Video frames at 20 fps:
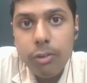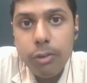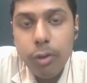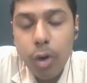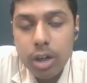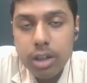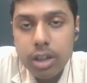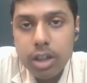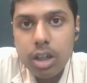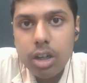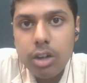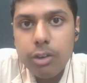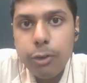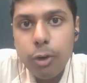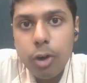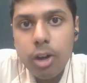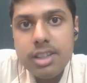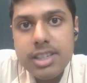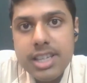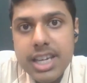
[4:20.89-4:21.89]
water
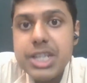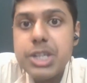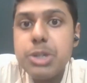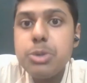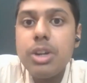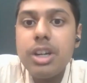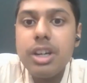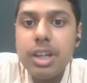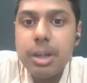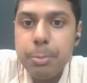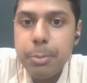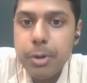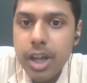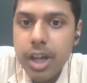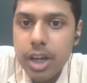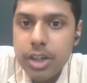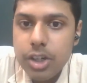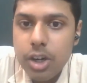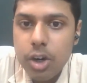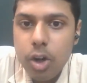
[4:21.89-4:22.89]
for sexual
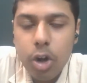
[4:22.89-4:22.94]
reproduction,